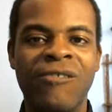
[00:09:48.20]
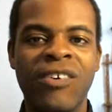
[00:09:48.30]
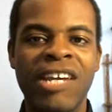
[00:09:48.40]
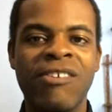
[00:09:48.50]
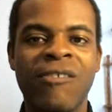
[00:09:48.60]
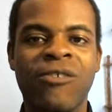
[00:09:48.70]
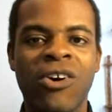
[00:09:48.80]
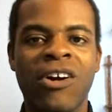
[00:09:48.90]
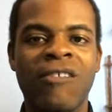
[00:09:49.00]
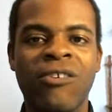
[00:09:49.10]
even
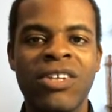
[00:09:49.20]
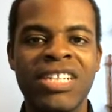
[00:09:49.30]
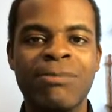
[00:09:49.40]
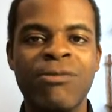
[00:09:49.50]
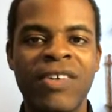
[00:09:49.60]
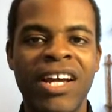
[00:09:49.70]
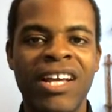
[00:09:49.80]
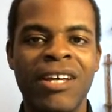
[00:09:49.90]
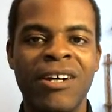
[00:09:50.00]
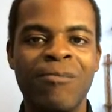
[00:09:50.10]
for this movie
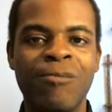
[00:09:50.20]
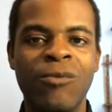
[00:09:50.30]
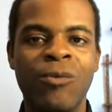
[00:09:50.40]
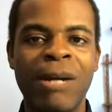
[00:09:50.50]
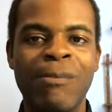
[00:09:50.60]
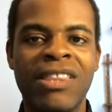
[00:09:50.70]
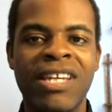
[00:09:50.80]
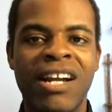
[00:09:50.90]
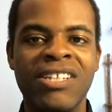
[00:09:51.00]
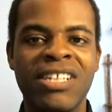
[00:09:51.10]
in the way
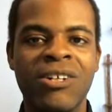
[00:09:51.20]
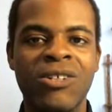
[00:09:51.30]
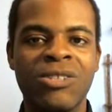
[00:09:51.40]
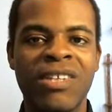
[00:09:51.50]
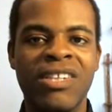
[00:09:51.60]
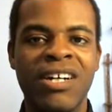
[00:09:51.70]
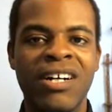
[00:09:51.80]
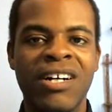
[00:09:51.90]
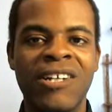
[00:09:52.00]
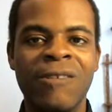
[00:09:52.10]
mythology goes with
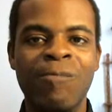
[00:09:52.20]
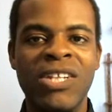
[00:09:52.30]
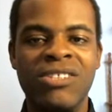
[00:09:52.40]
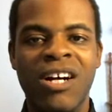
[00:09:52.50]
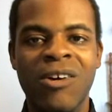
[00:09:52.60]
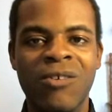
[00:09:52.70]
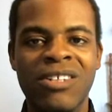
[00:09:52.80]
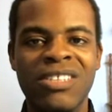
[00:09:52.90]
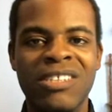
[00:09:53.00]
Star Wars.